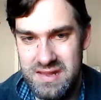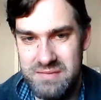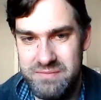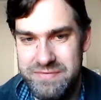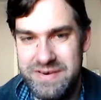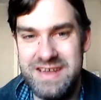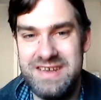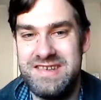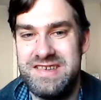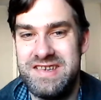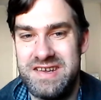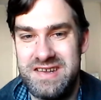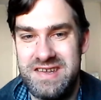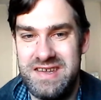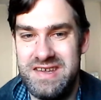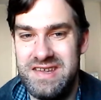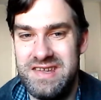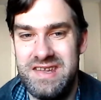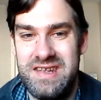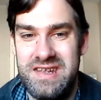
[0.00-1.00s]

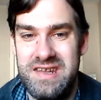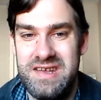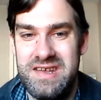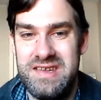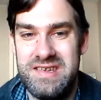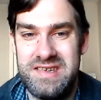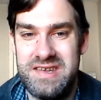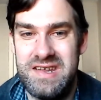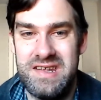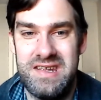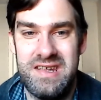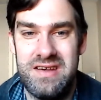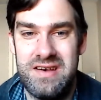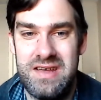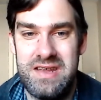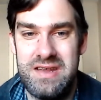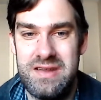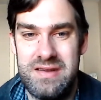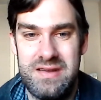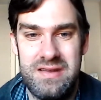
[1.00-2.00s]
basically the lids are
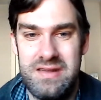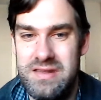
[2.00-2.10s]
like